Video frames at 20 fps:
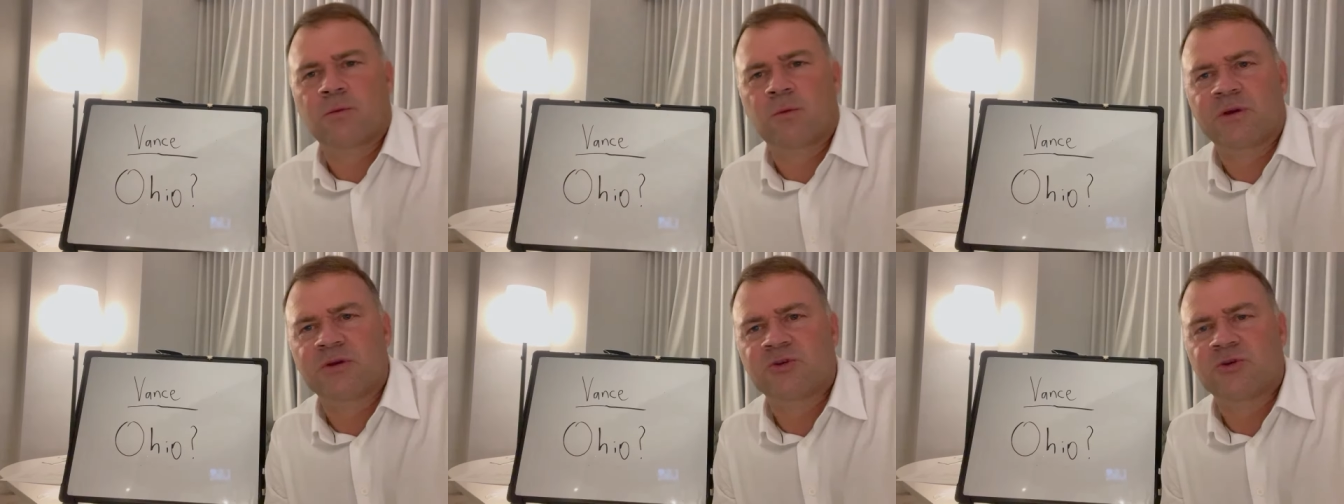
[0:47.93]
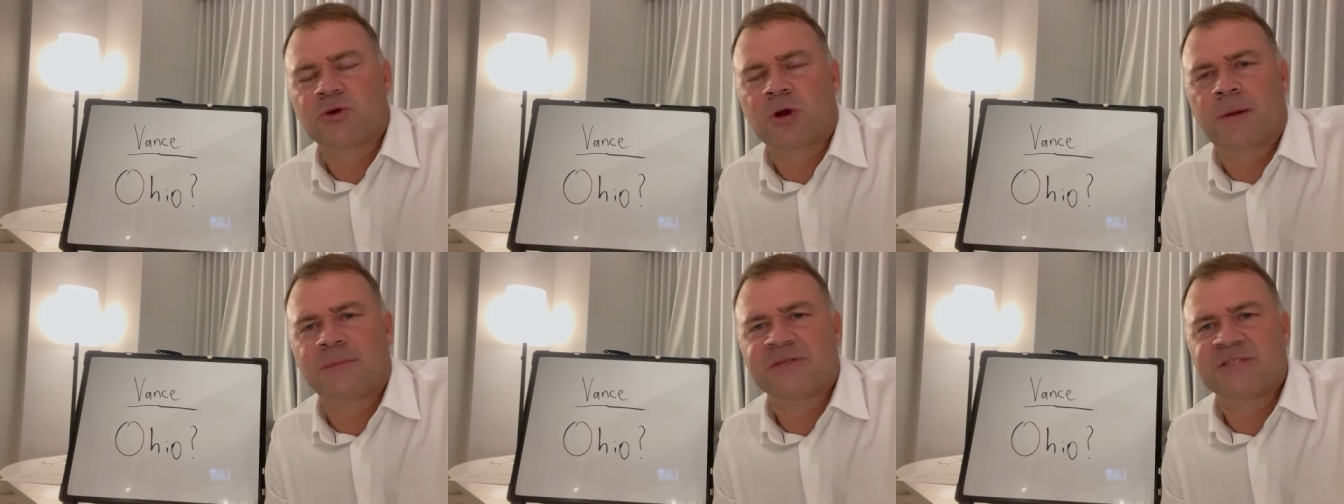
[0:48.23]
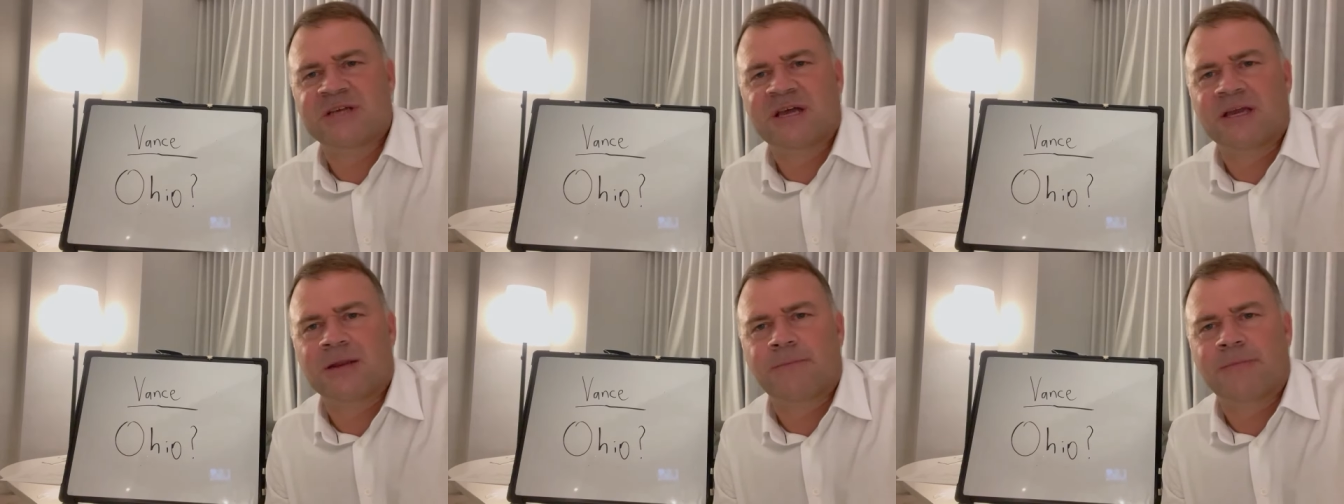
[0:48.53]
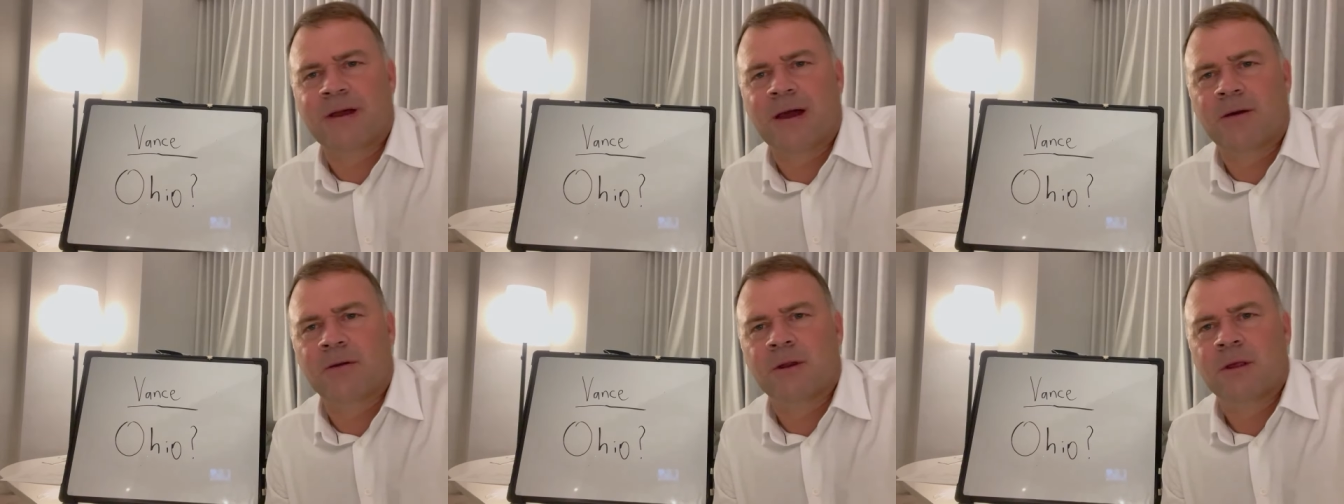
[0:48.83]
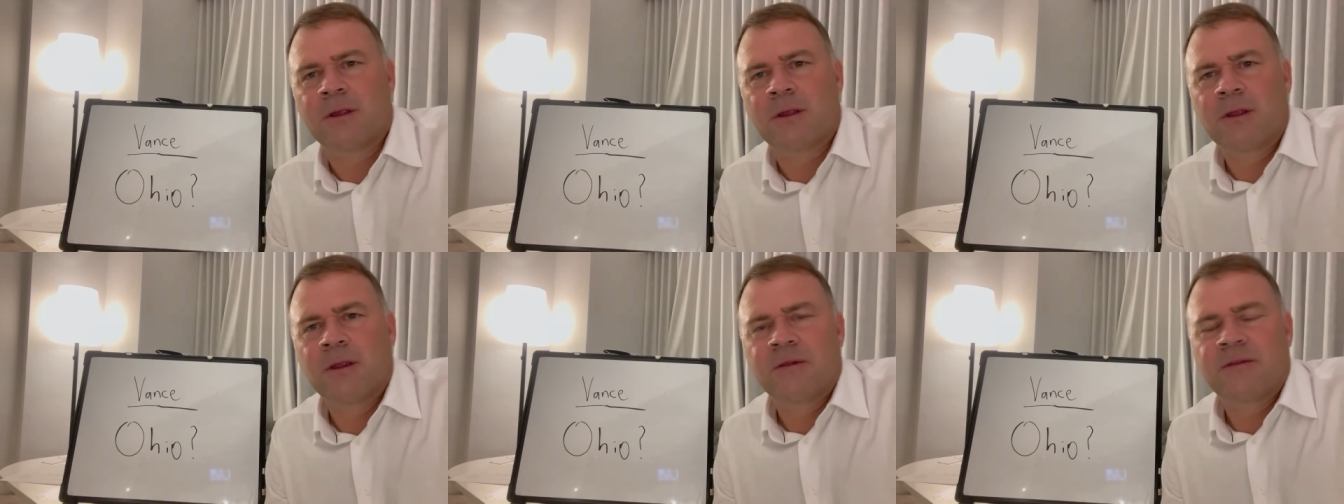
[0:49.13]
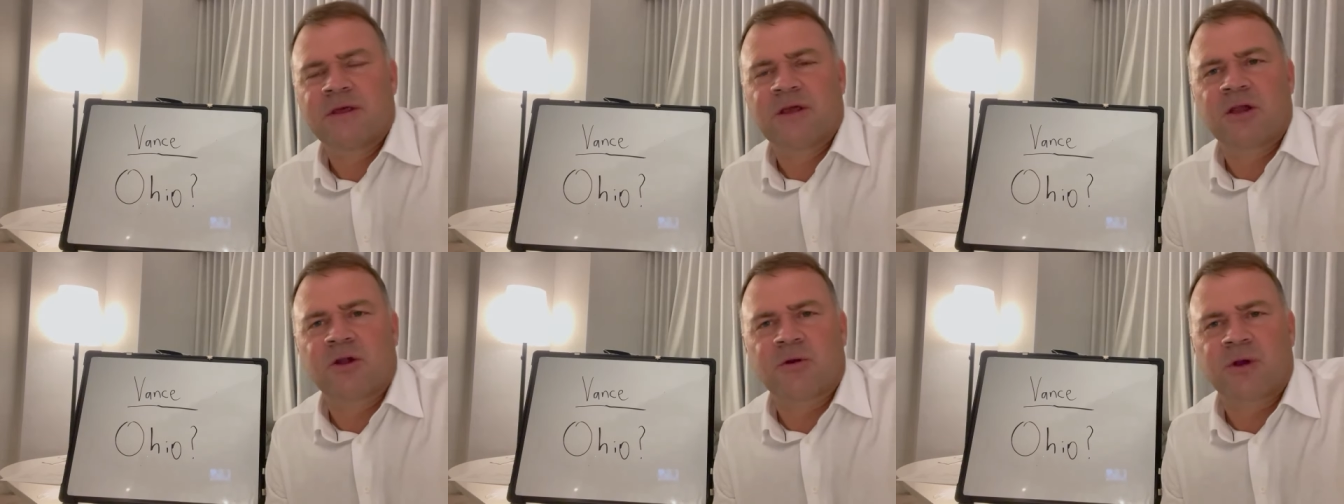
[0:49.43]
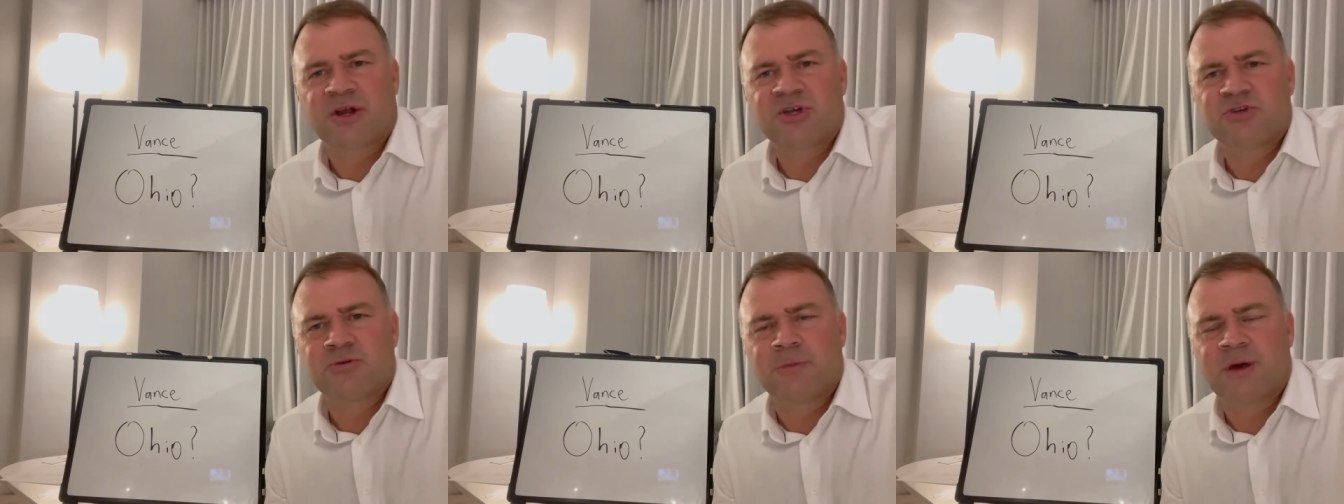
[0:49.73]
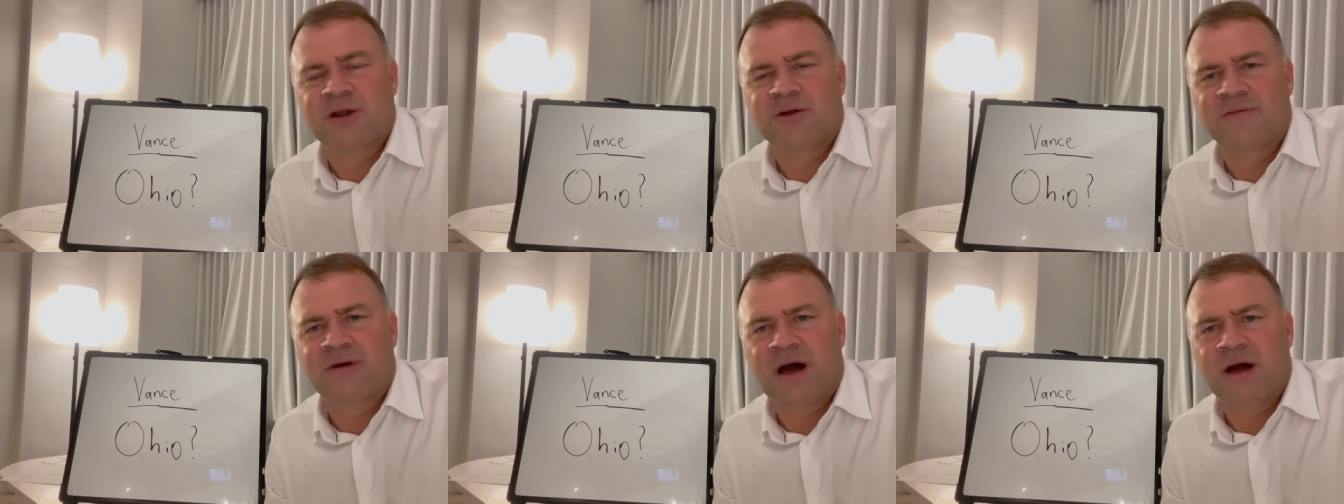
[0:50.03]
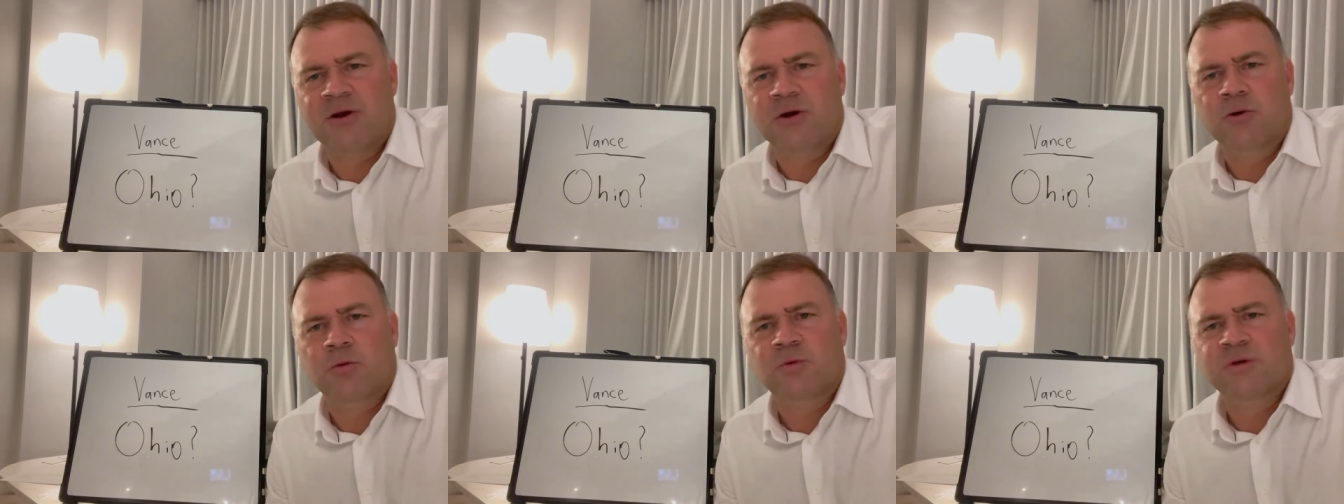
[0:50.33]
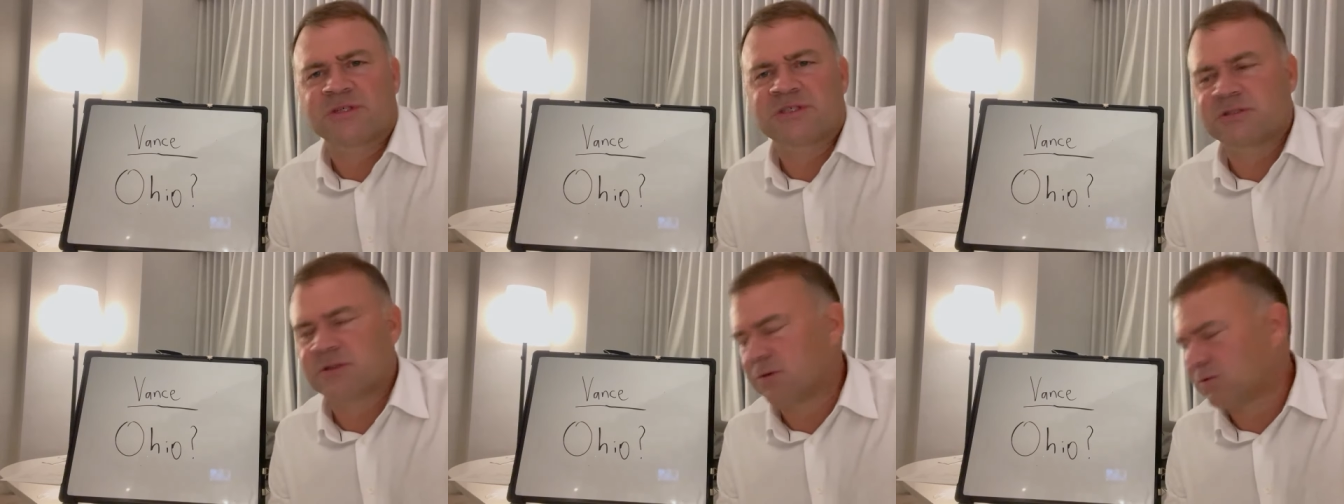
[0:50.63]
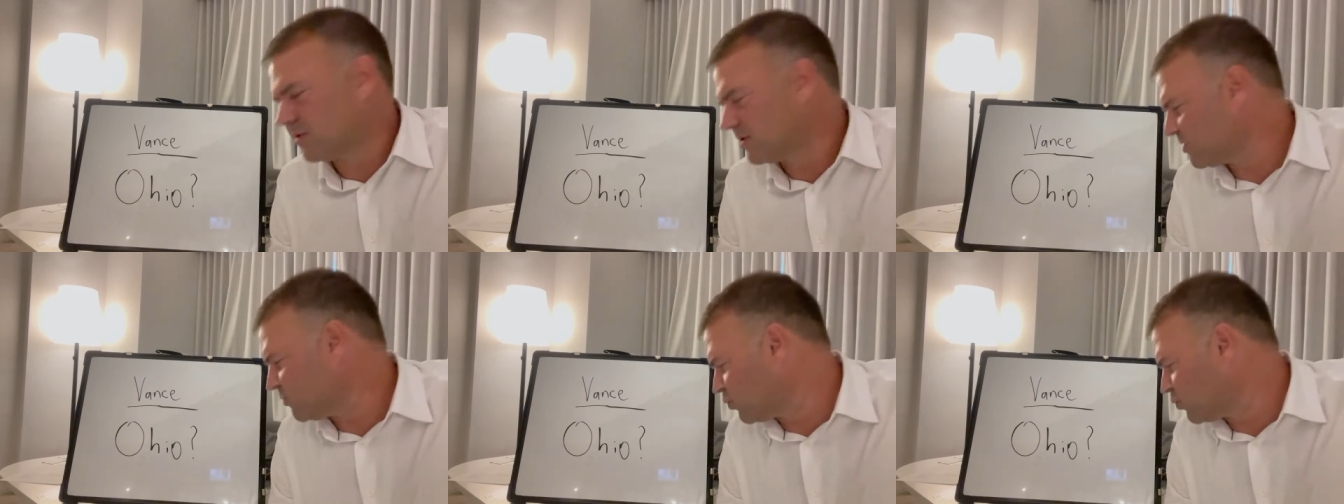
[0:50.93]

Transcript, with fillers: what Trump said about the Congressional Medal of Honor was, was